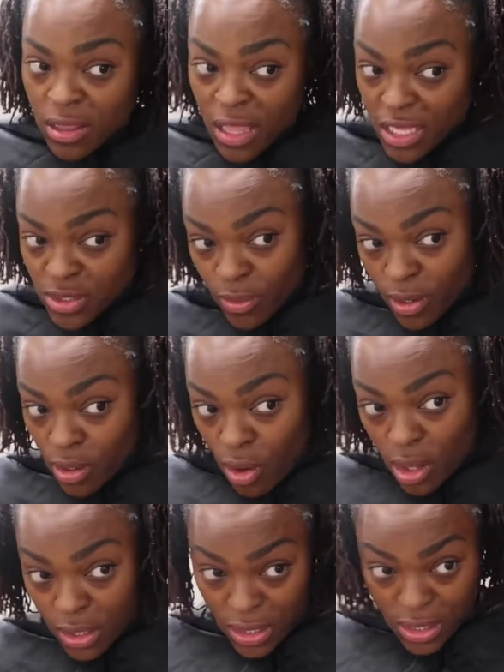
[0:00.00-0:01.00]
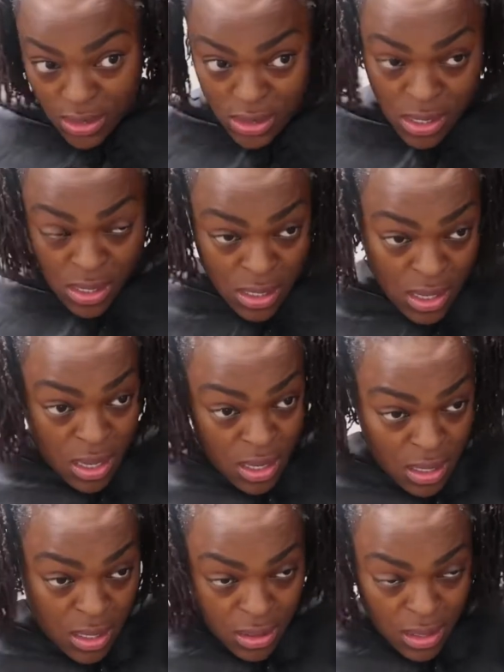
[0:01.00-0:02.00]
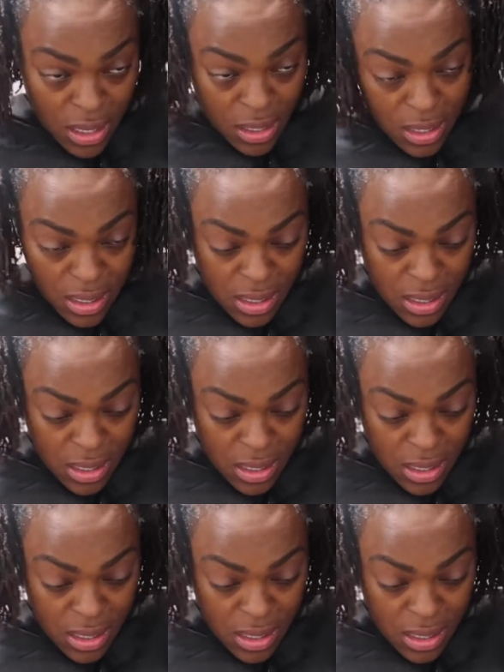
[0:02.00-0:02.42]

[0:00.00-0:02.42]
That's where it all is. Like,